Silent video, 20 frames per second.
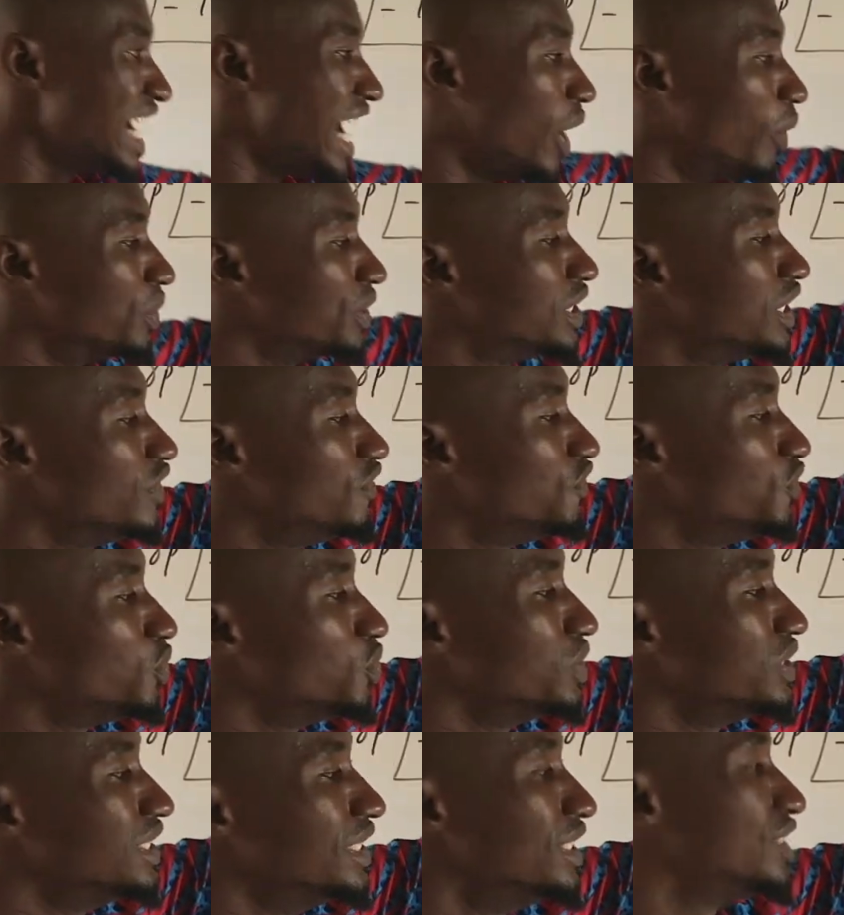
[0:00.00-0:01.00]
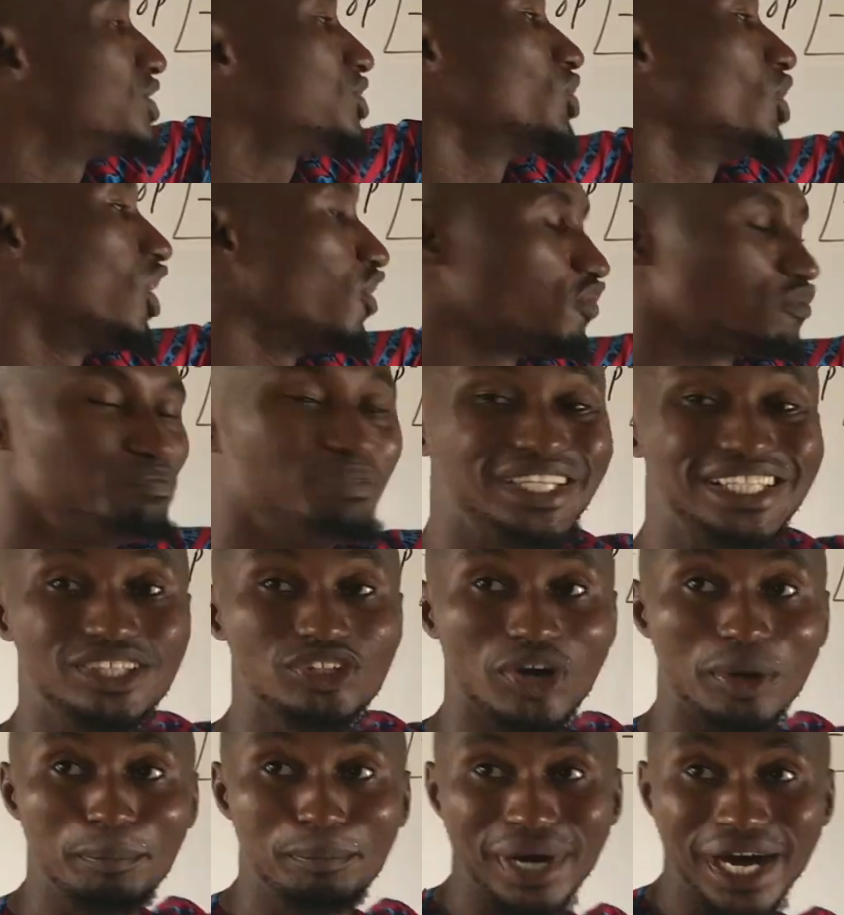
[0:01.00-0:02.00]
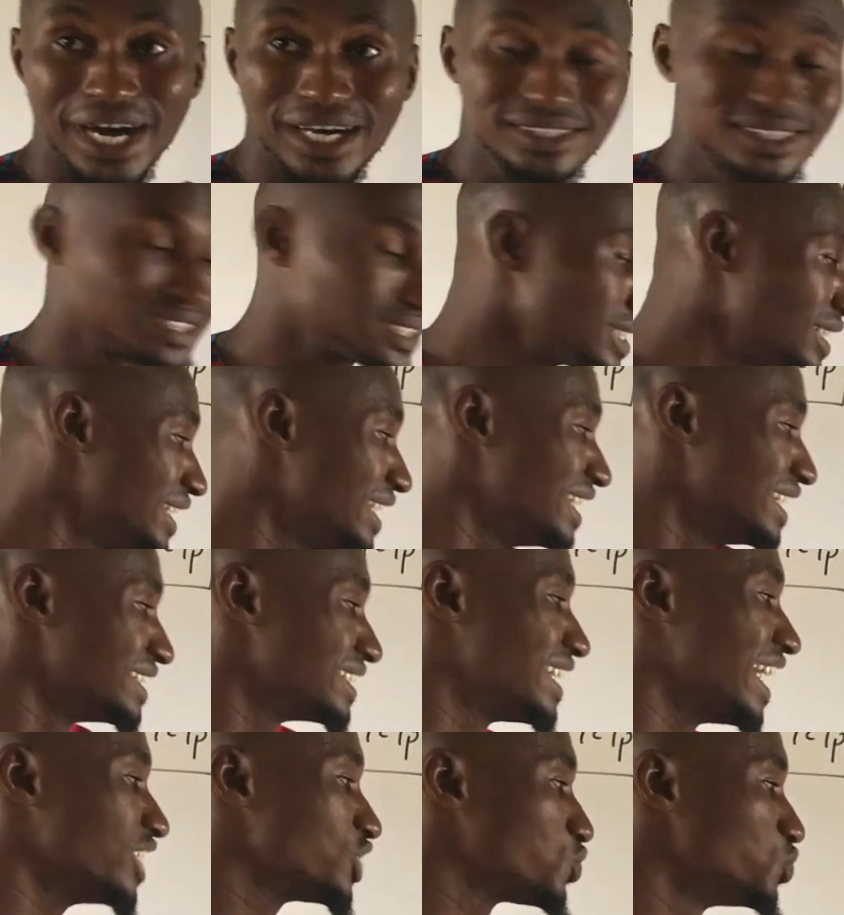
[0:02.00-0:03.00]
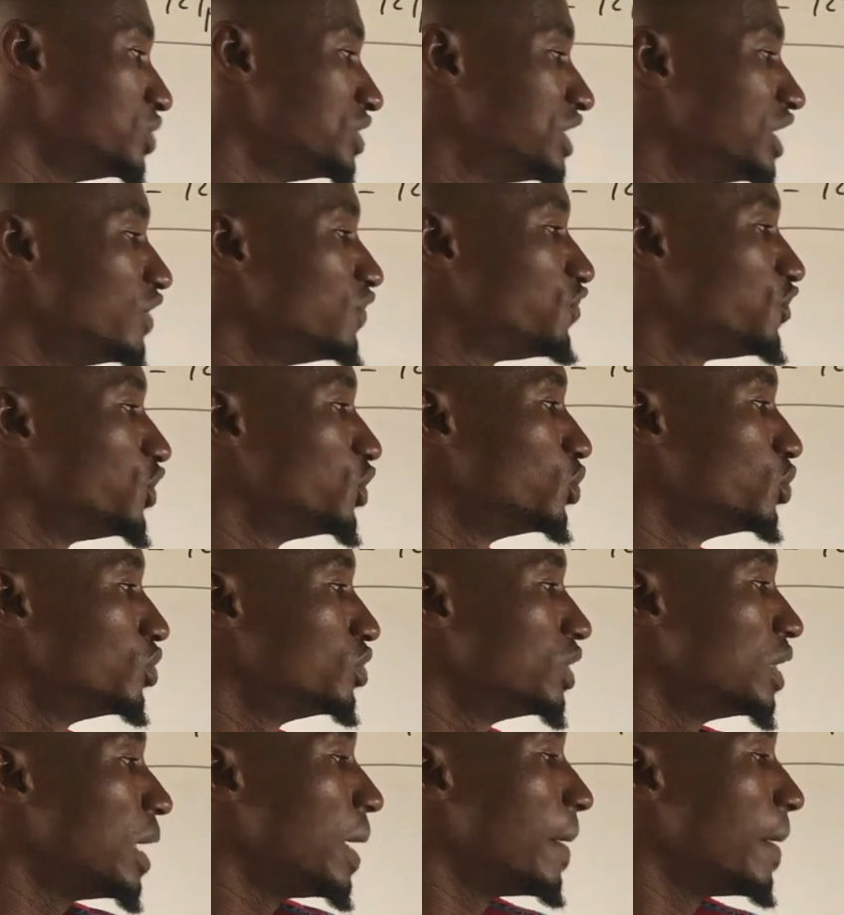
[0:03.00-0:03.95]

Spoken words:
I will give you a list of many numbers that will give you